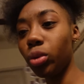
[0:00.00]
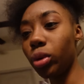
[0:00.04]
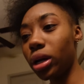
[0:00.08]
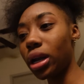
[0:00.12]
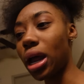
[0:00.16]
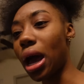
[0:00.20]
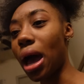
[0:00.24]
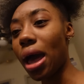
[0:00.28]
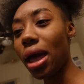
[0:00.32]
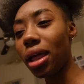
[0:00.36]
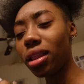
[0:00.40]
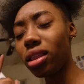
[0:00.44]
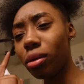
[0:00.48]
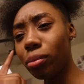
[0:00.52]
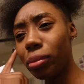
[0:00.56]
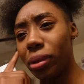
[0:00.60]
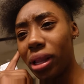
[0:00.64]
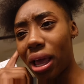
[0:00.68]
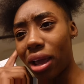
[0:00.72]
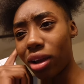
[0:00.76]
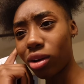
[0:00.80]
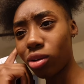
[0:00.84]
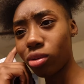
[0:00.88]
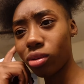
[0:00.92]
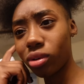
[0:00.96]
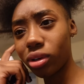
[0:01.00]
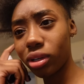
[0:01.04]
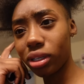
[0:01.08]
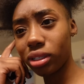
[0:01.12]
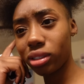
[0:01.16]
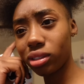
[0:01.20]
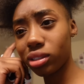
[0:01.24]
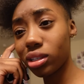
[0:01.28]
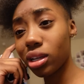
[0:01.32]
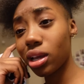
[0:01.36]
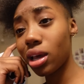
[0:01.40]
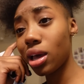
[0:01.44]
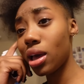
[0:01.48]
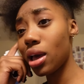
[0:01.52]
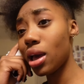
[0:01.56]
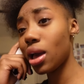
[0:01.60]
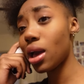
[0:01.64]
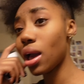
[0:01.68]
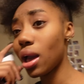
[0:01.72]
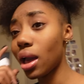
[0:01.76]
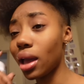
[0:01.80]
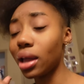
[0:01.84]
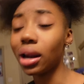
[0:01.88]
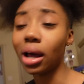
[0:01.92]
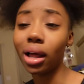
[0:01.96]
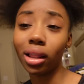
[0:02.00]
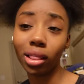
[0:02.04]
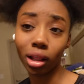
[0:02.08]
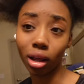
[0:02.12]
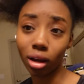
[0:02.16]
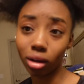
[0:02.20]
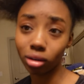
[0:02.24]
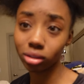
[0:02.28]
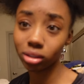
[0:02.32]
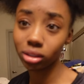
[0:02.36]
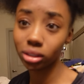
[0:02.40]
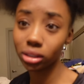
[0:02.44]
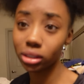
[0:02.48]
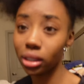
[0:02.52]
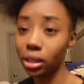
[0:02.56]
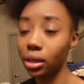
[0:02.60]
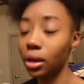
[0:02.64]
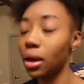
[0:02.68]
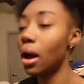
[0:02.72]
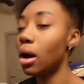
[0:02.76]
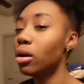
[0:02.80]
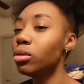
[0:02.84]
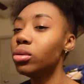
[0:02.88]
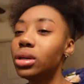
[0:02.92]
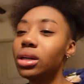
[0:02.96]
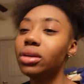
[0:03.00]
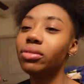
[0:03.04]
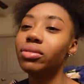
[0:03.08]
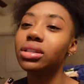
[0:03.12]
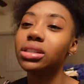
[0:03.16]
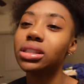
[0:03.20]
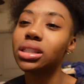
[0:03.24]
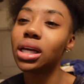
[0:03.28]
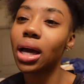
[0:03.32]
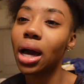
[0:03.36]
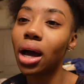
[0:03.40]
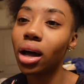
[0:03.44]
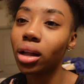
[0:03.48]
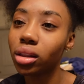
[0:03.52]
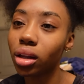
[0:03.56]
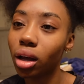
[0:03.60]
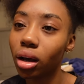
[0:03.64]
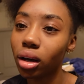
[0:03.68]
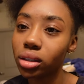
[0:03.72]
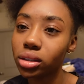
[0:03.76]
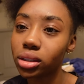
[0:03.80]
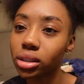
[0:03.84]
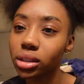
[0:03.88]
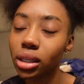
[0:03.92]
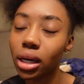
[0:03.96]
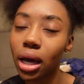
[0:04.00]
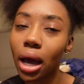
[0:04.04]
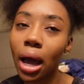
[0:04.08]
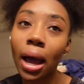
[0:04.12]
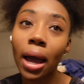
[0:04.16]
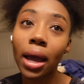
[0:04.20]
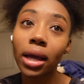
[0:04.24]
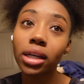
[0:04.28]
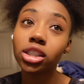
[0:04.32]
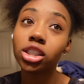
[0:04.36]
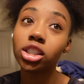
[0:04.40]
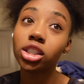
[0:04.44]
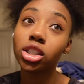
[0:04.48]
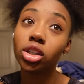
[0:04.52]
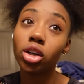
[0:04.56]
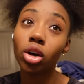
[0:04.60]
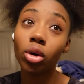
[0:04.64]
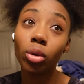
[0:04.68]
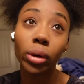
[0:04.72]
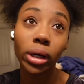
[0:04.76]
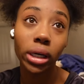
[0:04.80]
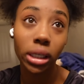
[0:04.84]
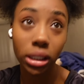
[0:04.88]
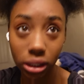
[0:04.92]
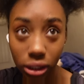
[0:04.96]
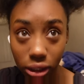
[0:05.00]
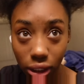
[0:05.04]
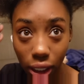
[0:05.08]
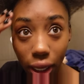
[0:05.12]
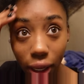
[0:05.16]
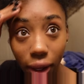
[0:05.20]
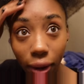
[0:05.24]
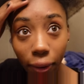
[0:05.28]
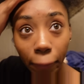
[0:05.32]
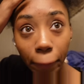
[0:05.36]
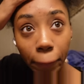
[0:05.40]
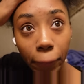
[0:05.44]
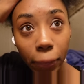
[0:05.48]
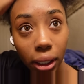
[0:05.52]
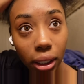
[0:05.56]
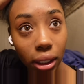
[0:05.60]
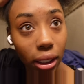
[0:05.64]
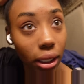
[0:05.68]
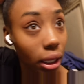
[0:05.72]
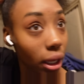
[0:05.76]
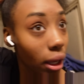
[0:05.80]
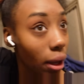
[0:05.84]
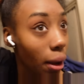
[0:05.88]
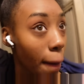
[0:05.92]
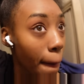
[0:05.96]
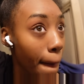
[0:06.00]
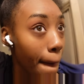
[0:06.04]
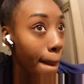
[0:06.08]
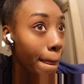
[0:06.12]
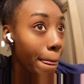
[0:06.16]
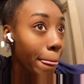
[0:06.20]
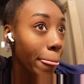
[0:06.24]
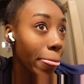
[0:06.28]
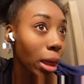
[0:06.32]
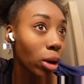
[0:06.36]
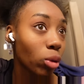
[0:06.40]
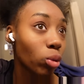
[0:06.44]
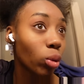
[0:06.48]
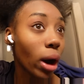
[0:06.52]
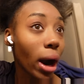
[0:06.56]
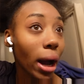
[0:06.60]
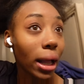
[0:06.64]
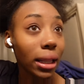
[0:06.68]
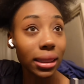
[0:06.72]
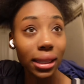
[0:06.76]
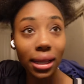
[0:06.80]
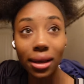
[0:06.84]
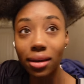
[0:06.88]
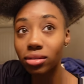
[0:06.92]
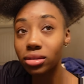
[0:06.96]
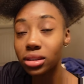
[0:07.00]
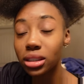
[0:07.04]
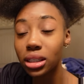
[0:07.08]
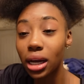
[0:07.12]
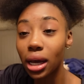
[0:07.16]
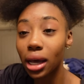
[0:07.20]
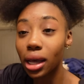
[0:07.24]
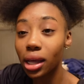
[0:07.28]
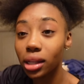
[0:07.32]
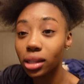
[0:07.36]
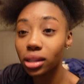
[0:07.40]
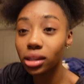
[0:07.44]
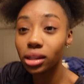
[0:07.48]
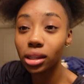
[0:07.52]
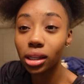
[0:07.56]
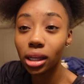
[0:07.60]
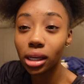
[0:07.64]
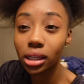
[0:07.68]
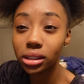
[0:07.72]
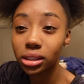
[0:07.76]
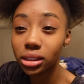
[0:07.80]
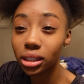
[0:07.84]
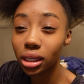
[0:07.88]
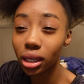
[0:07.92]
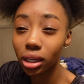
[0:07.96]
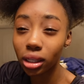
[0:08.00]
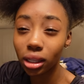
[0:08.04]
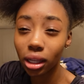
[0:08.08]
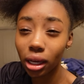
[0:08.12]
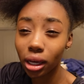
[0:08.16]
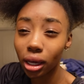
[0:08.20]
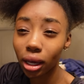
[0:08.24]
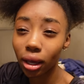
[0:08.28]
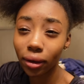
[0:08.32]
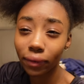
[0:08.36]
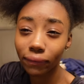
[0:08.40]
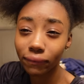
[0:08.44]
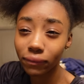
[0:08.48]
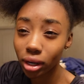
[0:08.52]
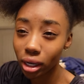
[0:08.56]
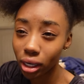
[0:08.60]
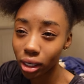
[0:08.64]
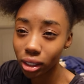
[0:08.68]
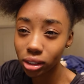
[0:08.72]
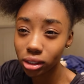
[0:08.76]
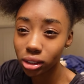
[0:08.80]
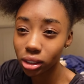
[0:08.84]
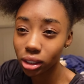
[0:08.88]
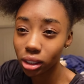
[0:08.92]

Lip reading: one. I had the black one and I lost it. I wouldn't even say I lost it. I actually know where it's at, but where I left it at, they saying they can't find